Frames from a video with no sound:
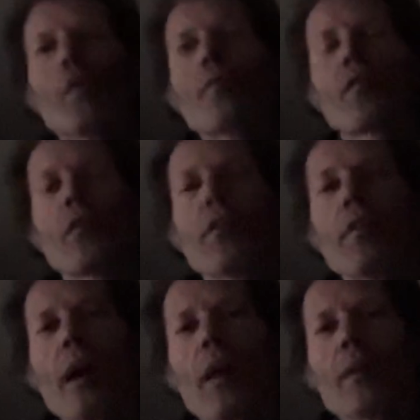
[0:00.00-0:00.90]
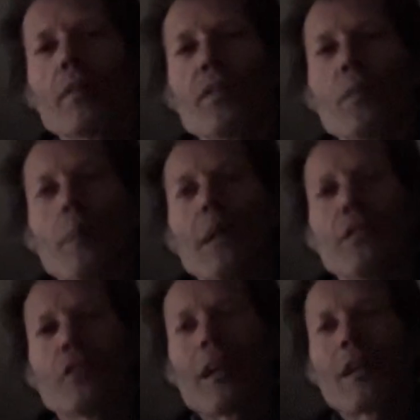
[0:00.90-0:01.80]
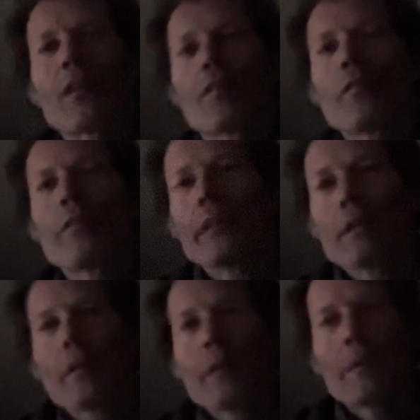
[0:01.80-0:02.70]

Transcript: $30 in a paycheck every week